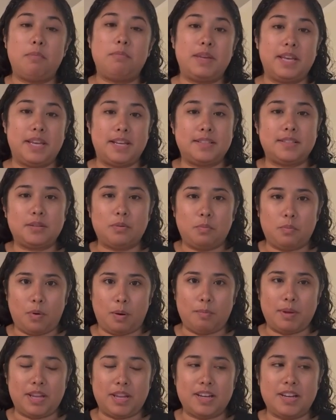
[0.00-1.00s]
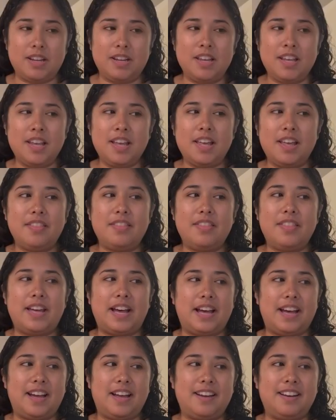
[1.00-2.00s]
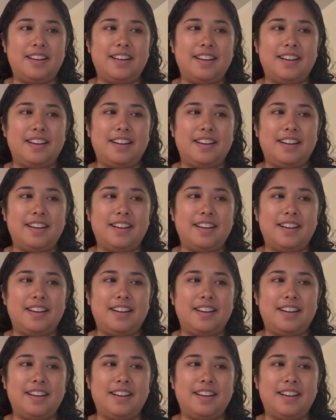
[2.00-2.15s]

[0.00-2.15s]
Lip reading: me as a woman that